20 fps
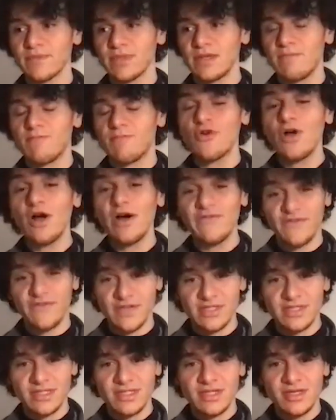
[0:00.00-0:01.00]

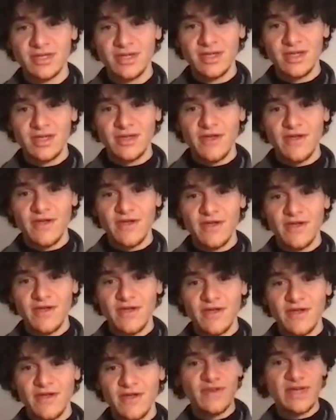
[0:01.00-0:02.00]
profit if they
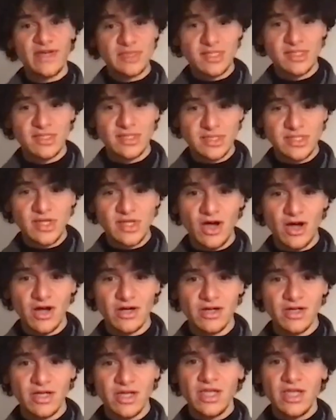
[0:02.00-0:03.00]
invest in the
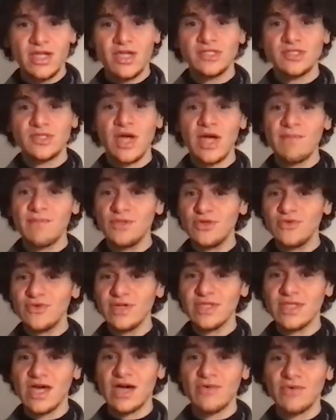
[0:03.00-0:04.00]
song. So I'm doing
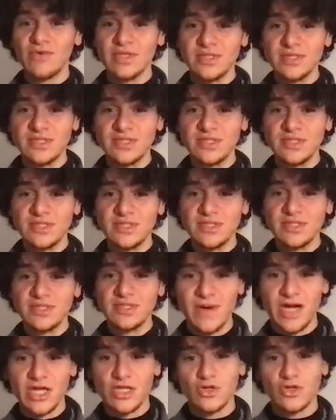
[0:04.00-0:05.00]
that with a song of
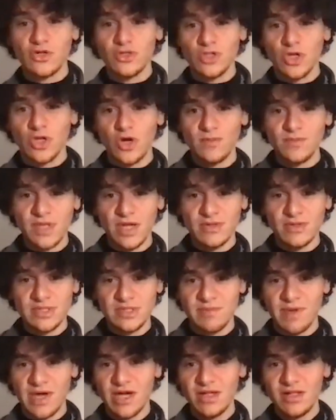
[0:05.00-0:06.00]
mine called Hometown
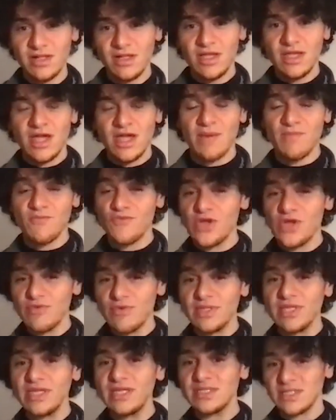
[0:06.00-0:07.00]
Smile. I'm
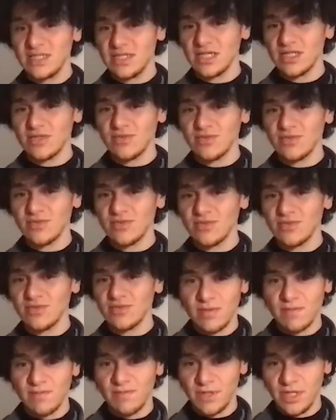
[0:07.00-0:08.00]
re-releasing it with this
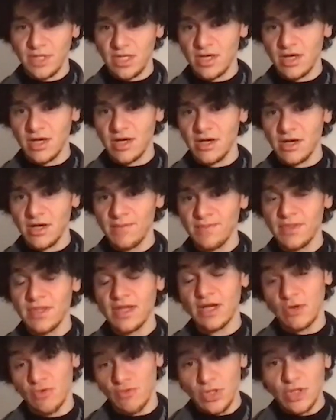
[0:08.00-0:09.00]
company,
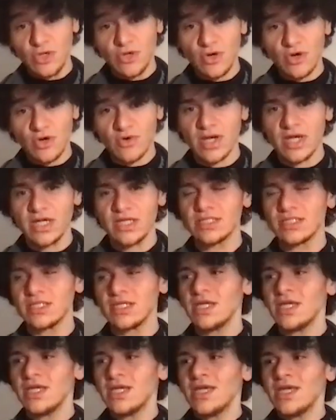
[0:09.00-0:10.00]
like with Co-Write.
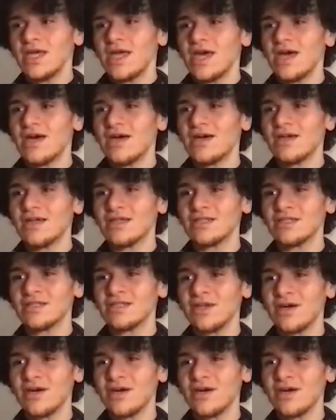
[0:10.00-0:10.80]
And